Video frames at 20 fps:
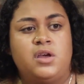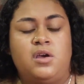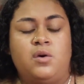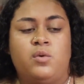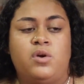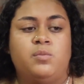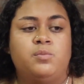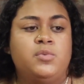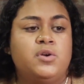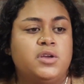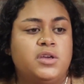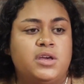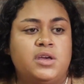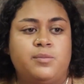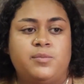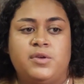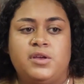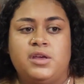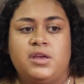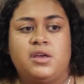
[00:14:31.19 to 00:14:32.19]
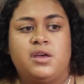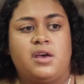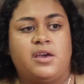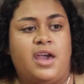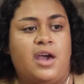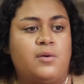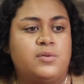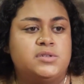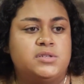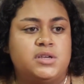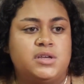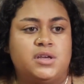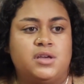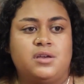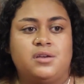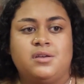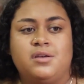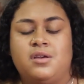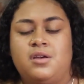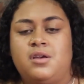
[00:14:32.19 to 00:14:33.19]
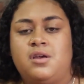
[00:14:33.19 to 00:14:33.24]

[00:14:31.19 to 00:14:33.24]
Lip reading: with bookkeeping, accounting,